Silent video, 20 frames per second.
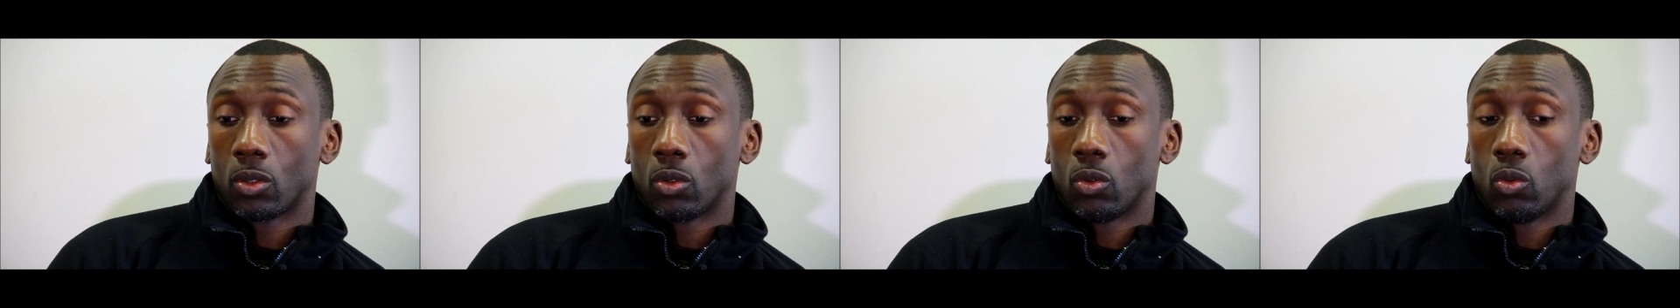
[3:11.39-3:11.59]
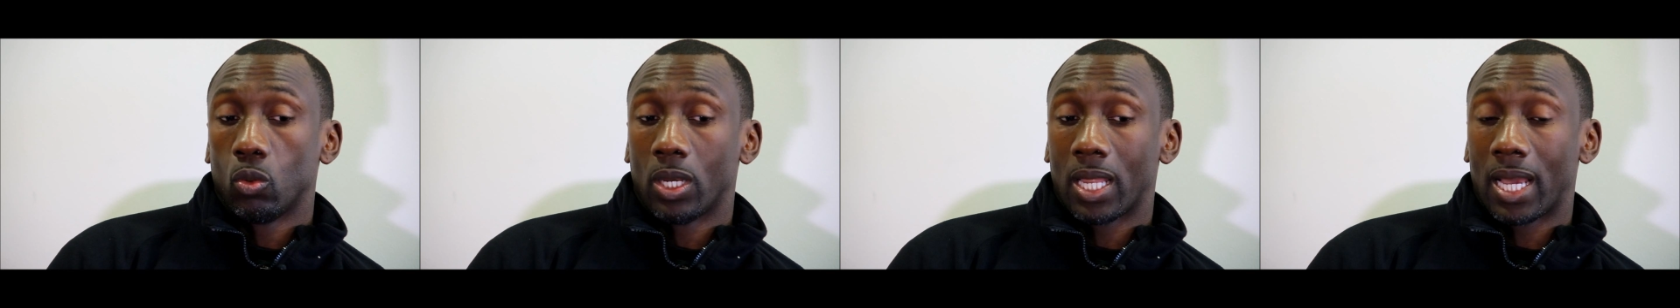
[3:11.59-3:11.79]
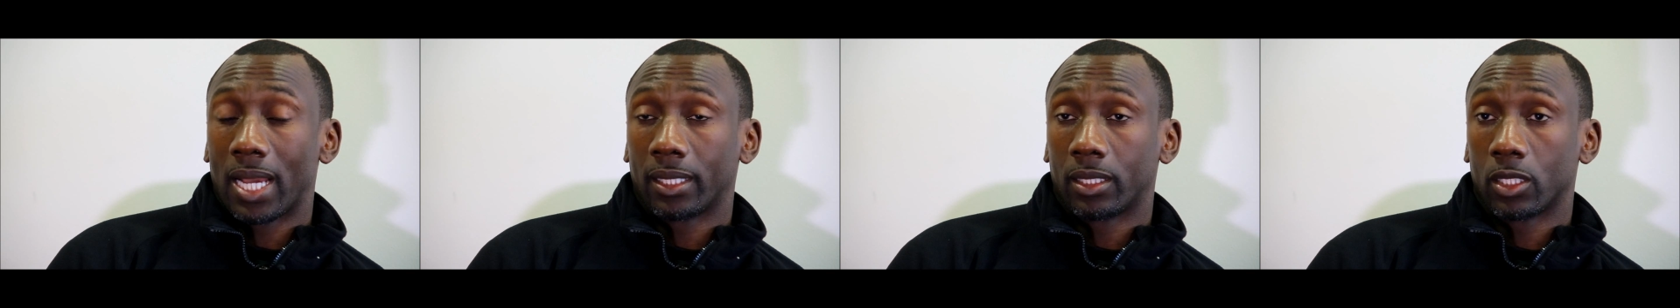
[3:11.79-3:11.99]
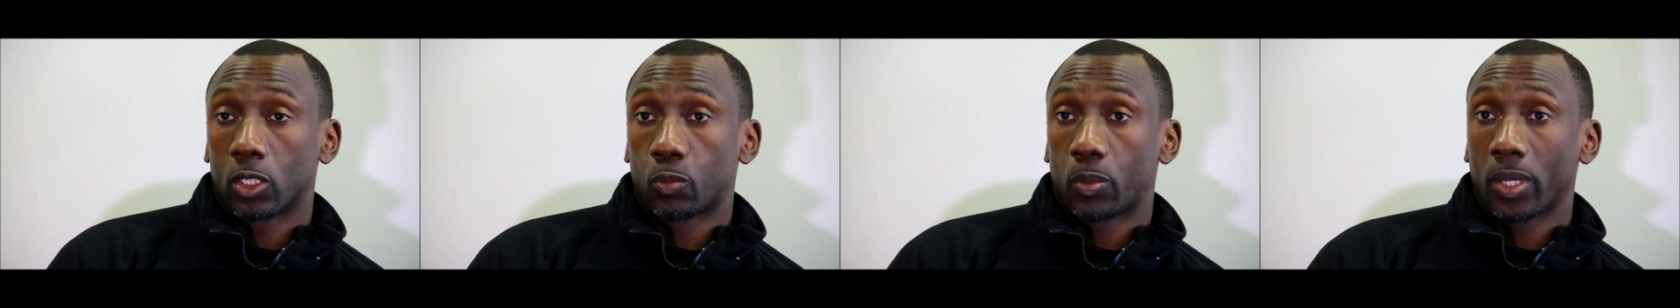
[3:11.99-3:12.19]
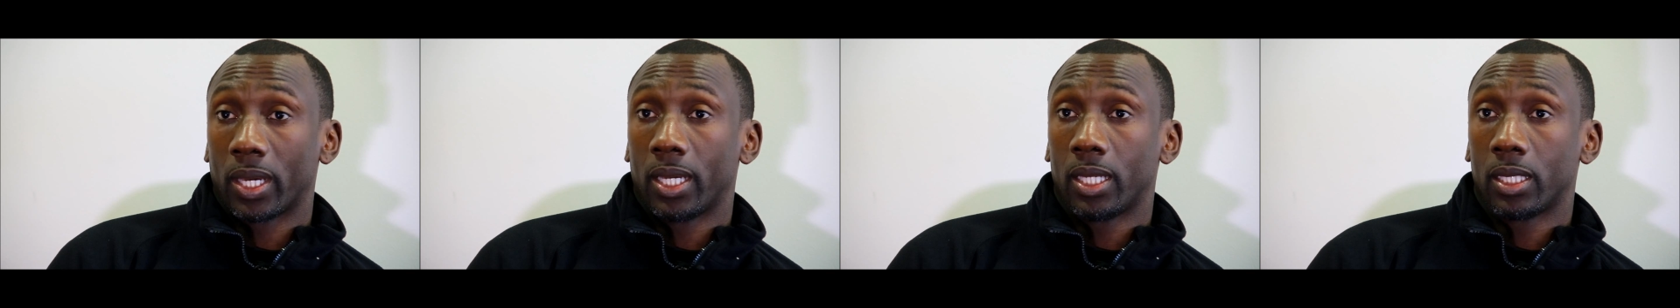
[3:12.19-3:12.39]
who like the
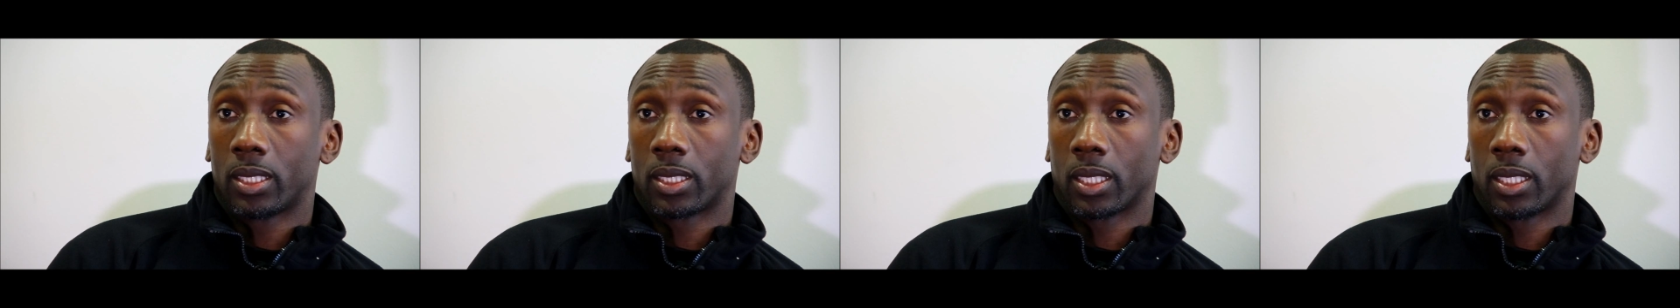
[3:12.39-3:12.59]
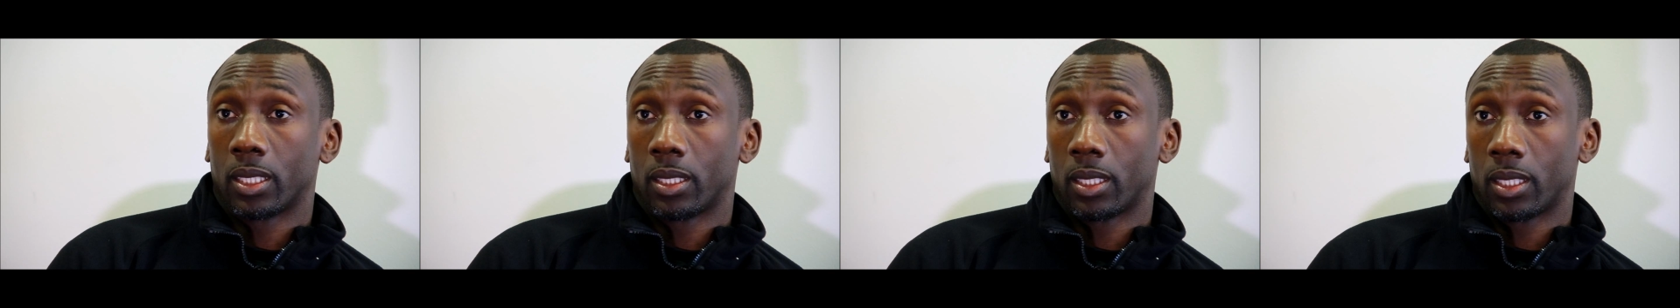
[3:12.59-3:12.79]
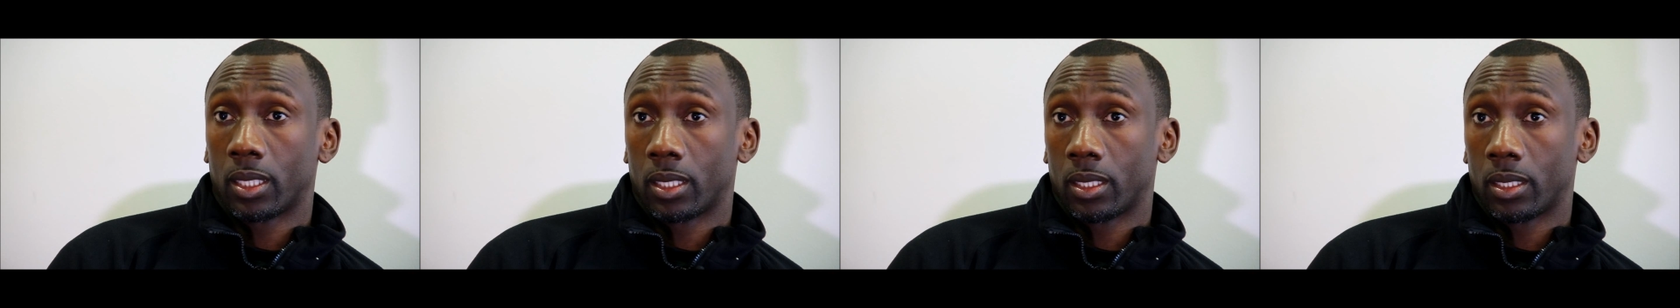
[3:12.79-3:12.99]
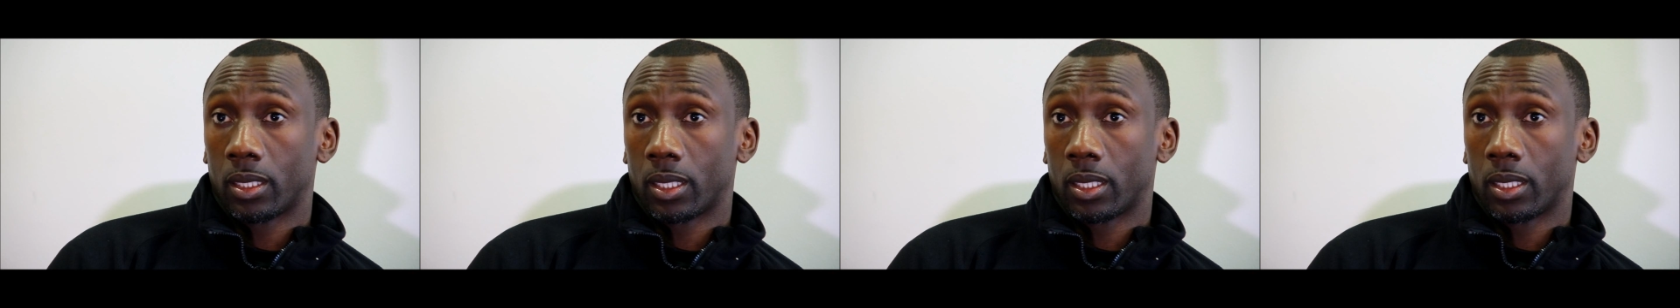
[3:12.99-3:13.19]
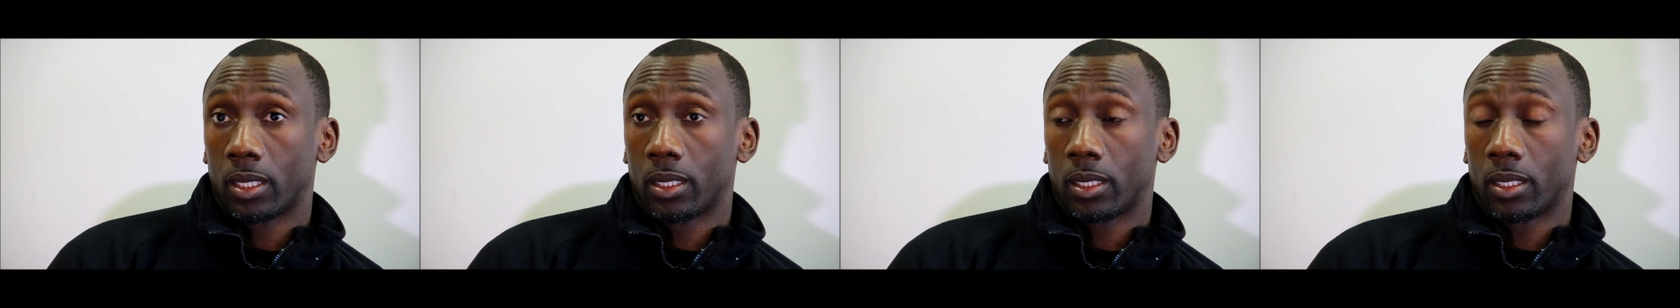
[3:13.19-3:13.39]
space and and
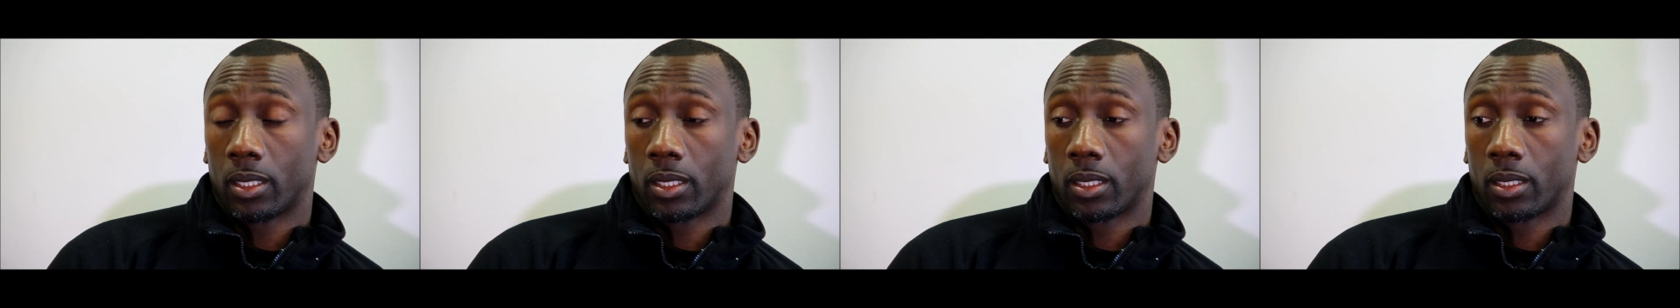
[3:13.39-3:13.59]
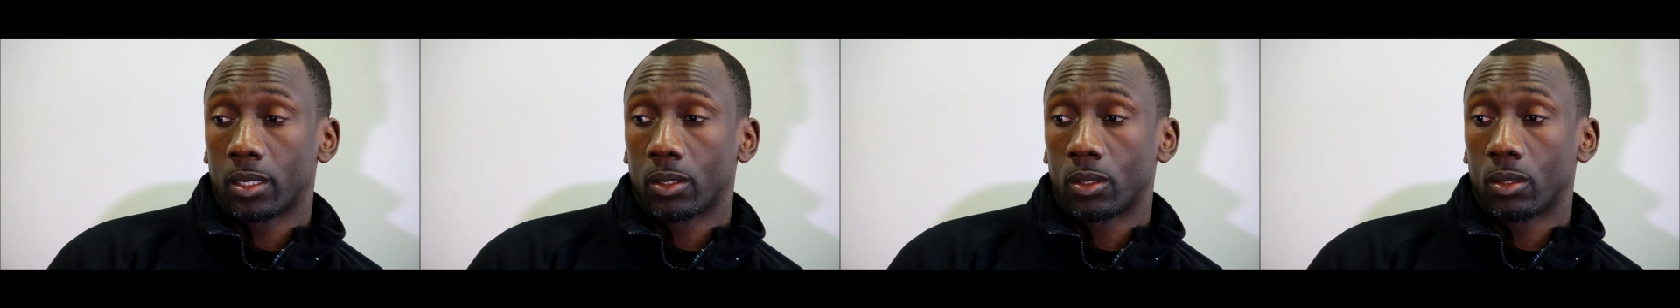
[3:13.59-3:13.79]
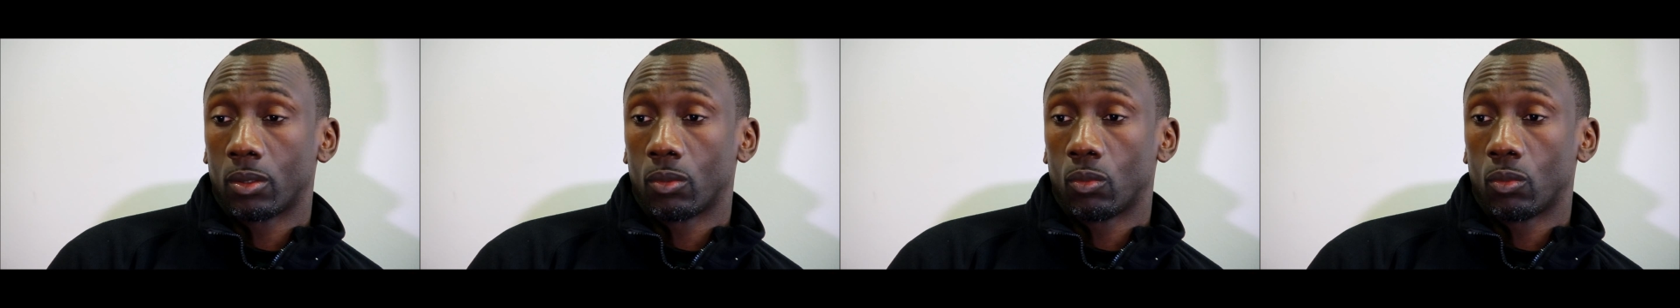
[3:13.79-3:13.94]
and uh,